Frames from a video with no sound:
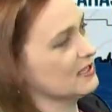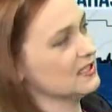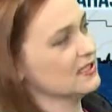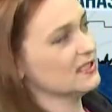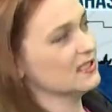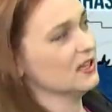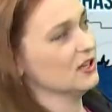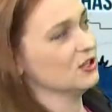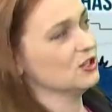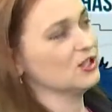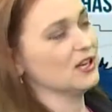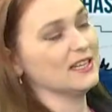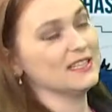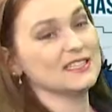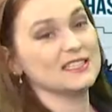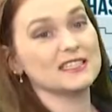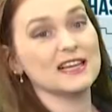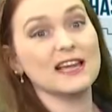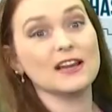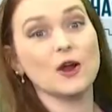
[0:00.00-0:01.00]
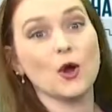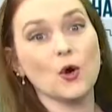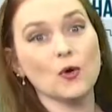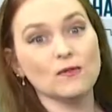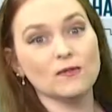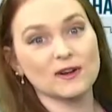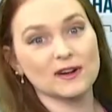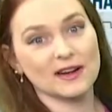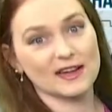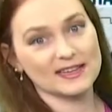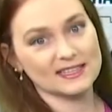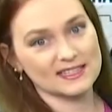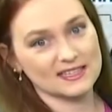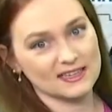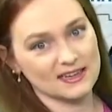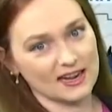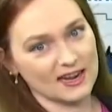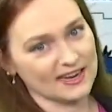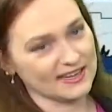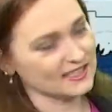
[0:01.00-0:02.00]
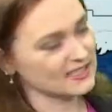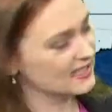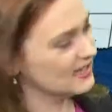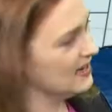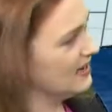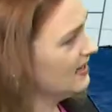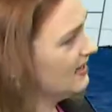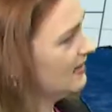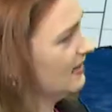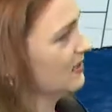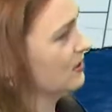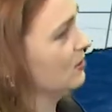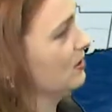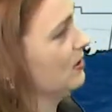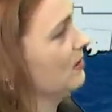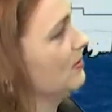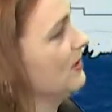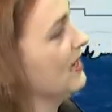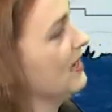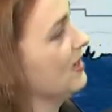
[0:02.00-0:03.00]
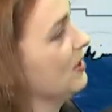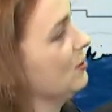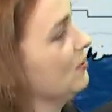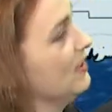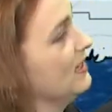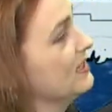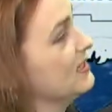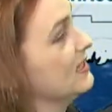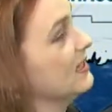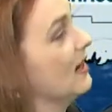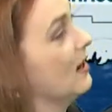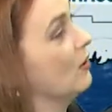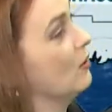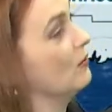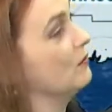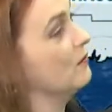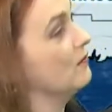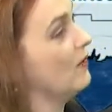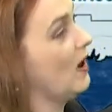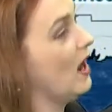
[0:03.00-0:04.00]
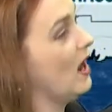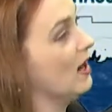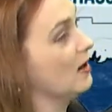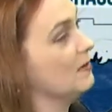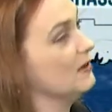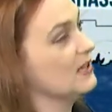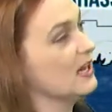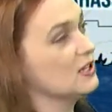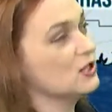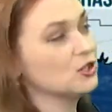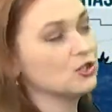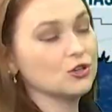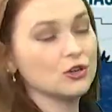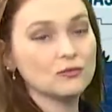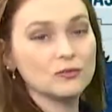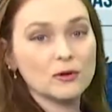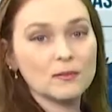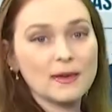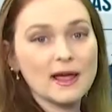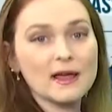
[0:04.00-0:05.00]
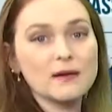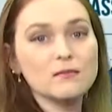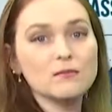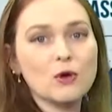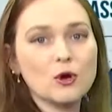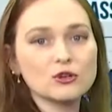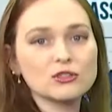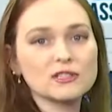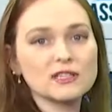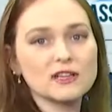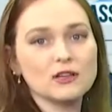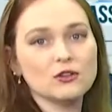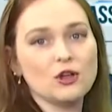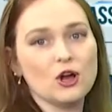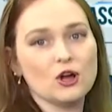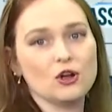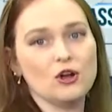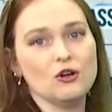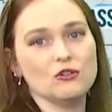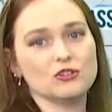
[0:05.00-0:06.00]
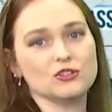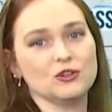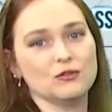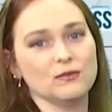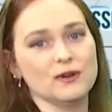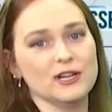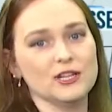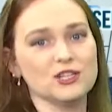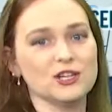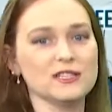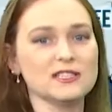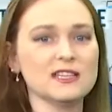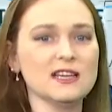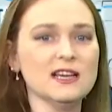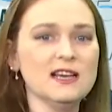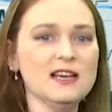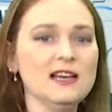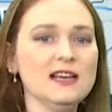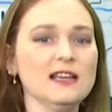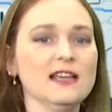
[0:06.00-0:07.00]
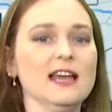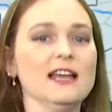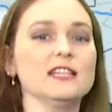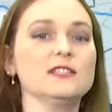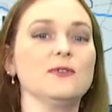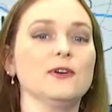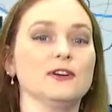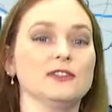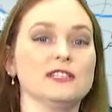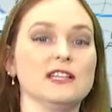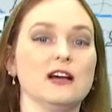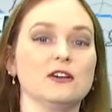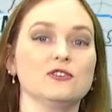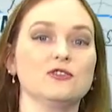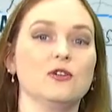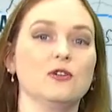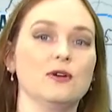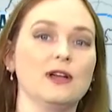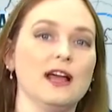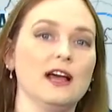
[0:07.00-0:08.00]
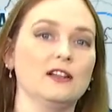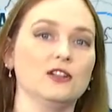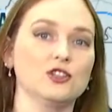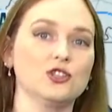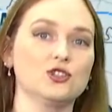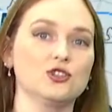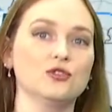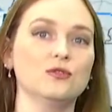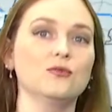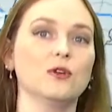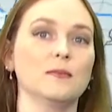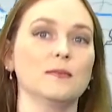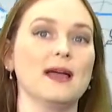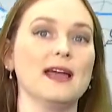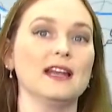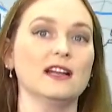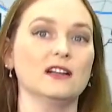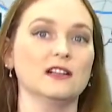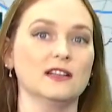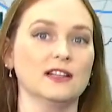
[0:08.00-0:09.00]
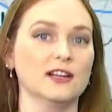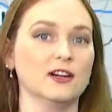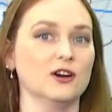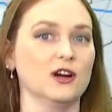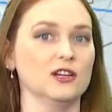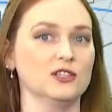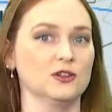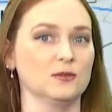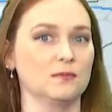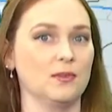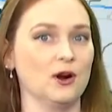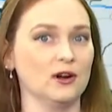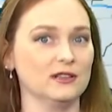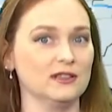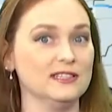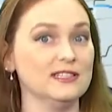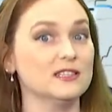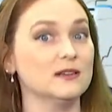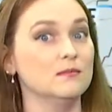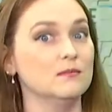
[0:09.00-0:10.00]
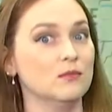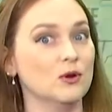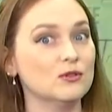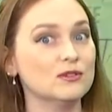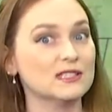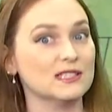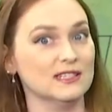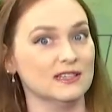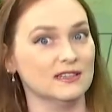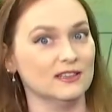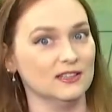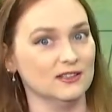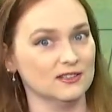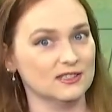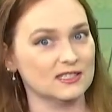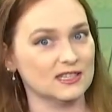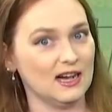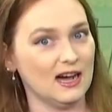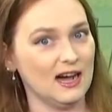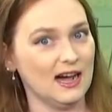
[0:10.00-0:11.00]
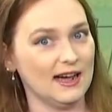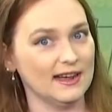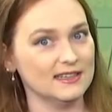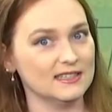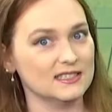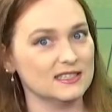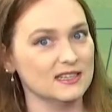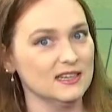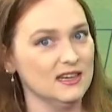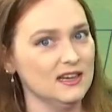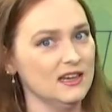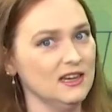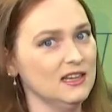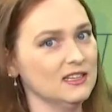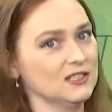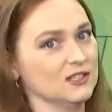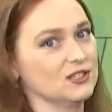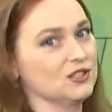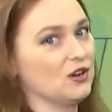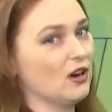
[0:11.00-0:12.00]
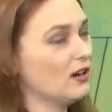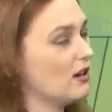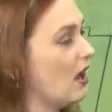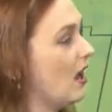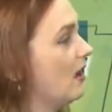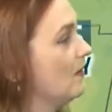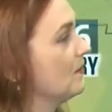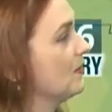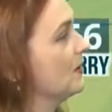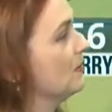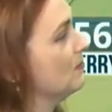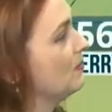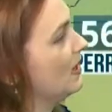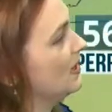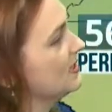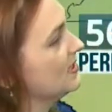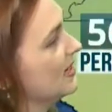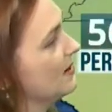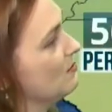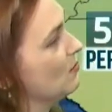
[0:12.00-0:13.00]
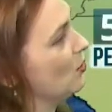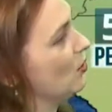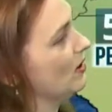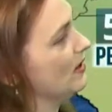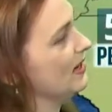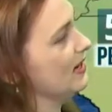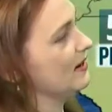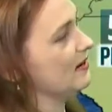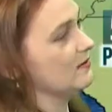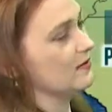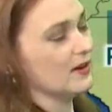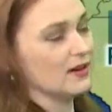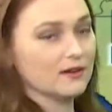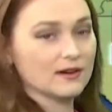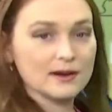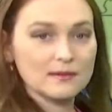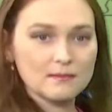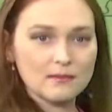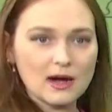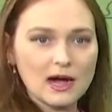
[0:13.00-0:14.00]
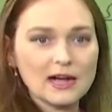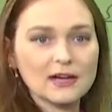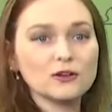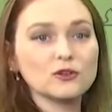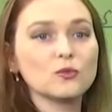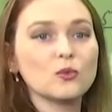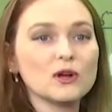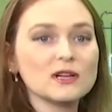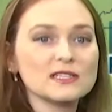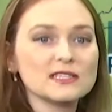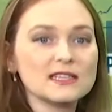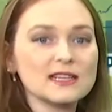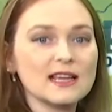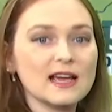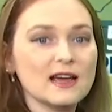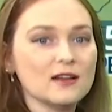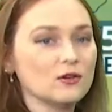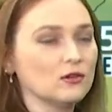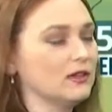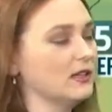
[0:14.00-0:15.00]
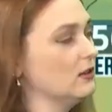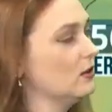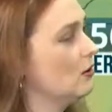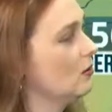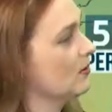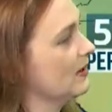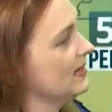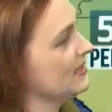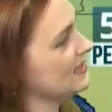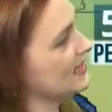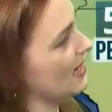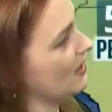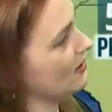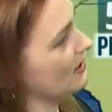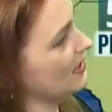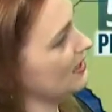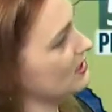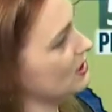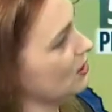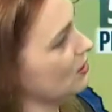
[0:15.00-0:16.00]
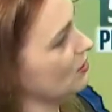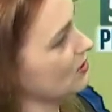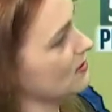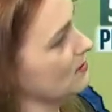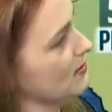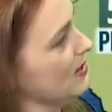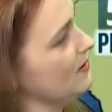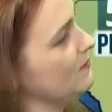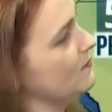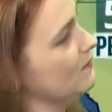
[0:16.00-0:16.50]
the Sunshine State overnight tonight. That's going to be increasing our fog, but that should remain mostly along coastal regions. Gainesville and down to Ocala should remain clear under partly to mostly clear skies. To start off your Monday morning, very mild once again, only lowering down into those mid